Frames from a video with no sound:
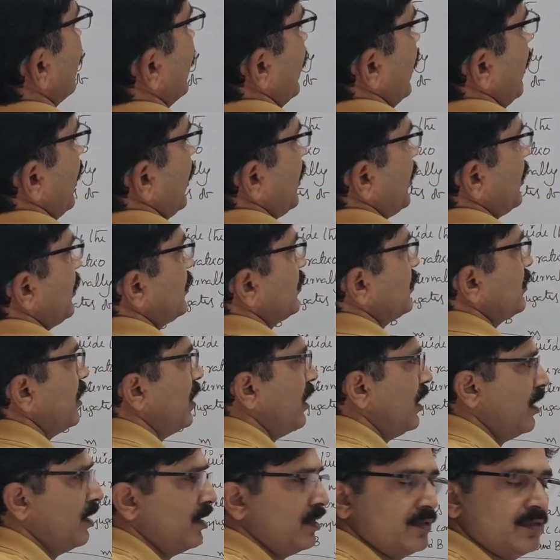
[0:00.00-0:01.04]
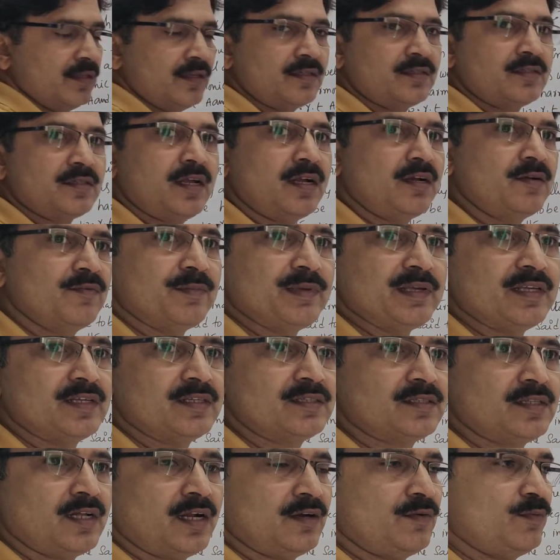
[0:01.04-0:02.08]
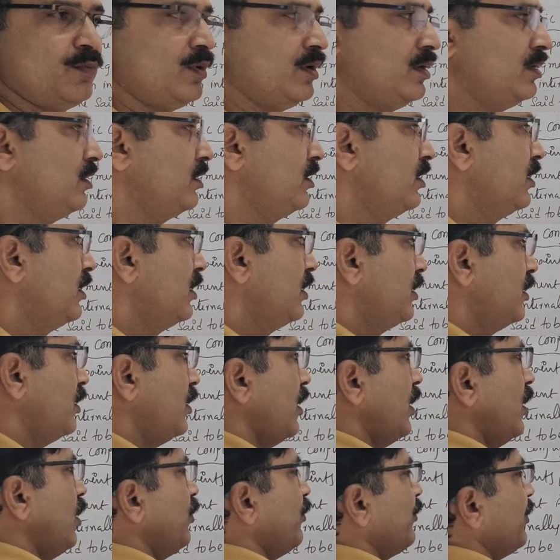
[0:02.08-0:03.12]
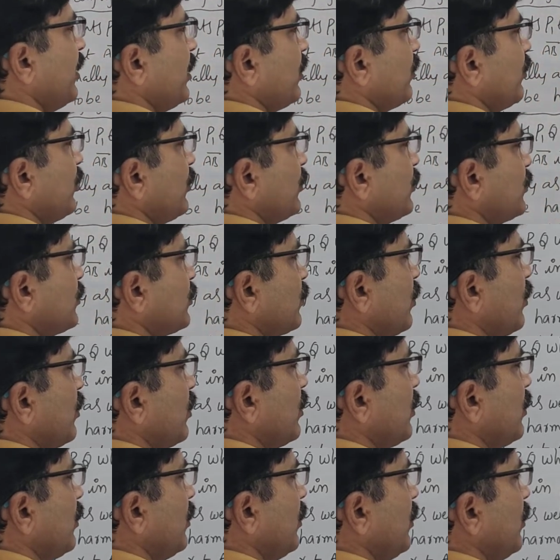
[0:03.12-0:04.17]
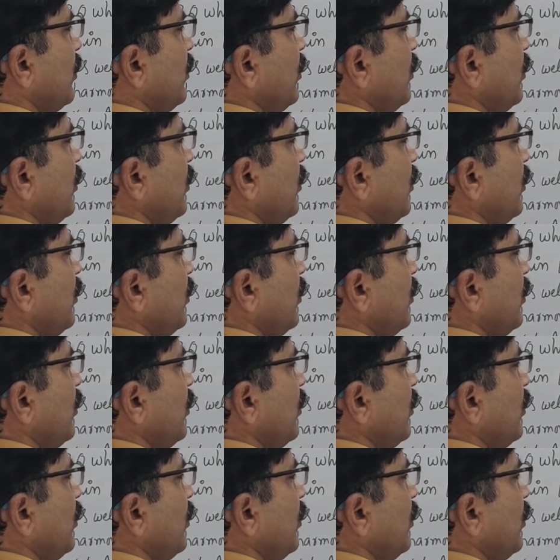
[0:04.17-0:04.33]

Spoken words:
A is this and B is that one. Now how we are going to solve?